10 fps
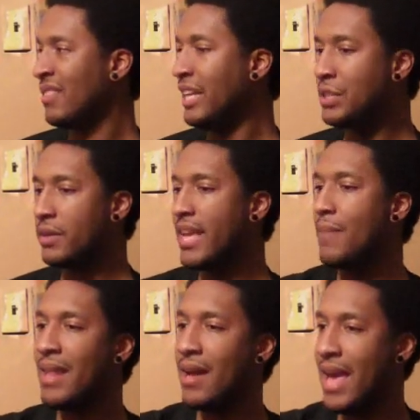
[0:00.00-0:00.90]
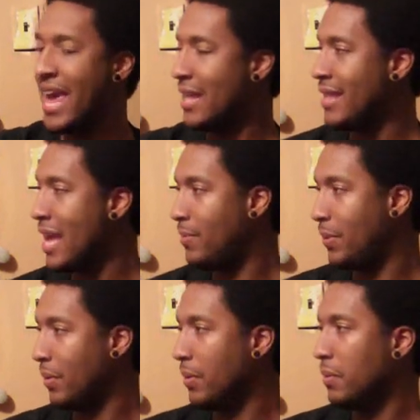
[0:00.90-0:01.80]
They took Gambit out and added
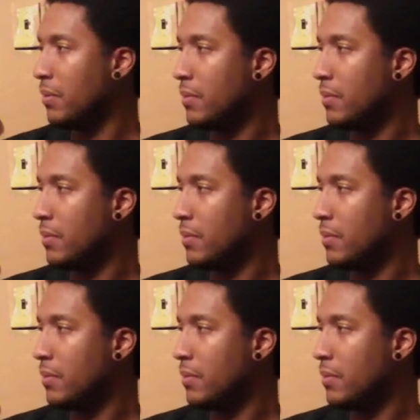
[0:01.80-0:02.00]
Deadpool.